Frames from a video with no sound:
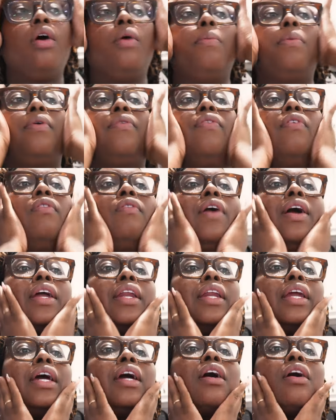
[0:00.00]
But for
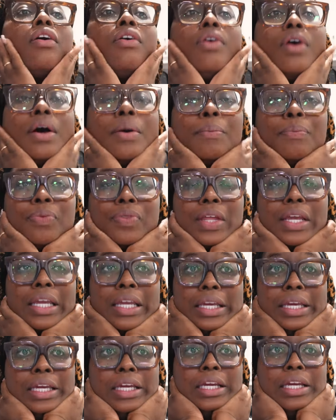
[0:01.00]
right now, I'm
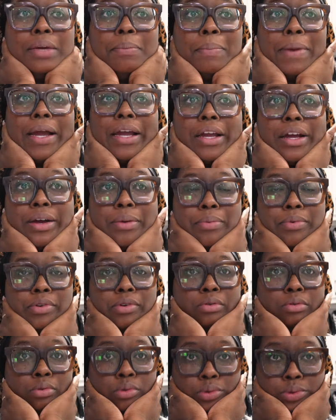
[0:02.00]
thinking my
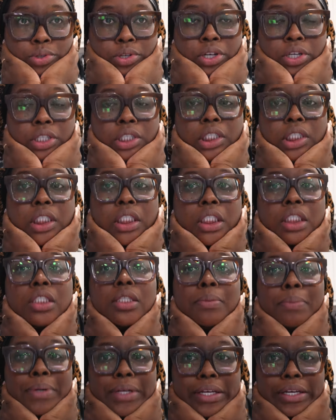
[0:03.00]
upload
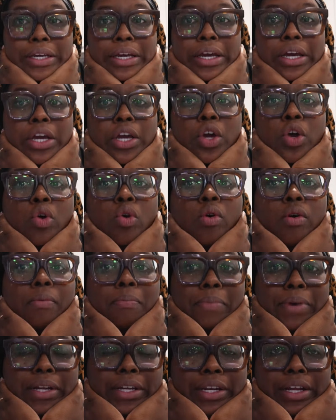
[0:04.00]
should be on
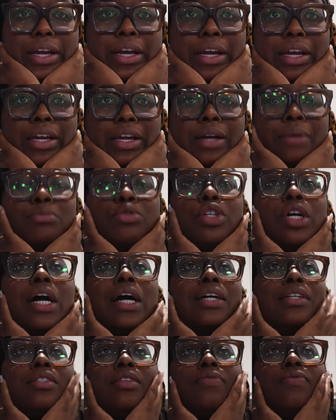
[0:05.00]
Monday. I'm
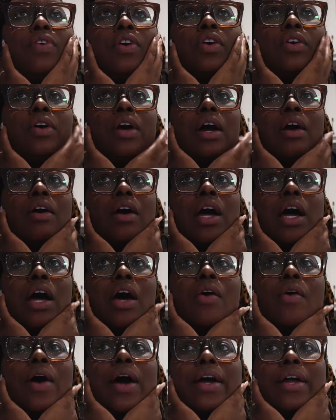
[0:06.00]
trying to figure out
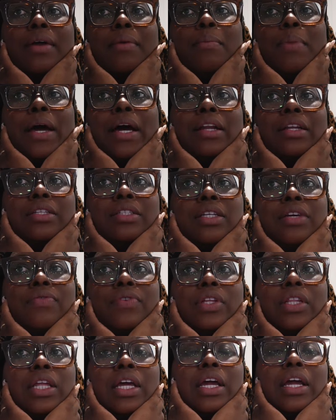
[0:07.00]
how I can balance
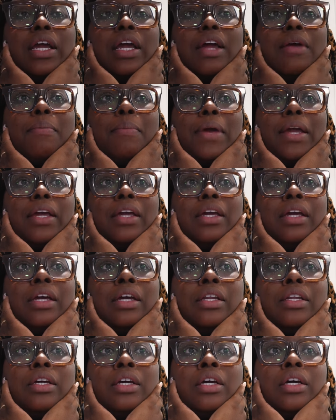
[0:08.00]
everything and make
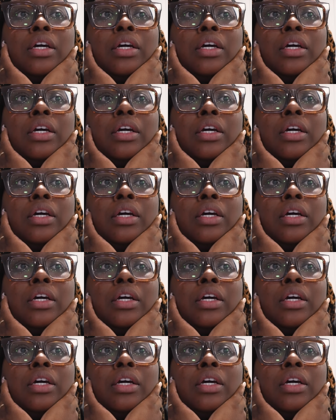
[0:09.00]
it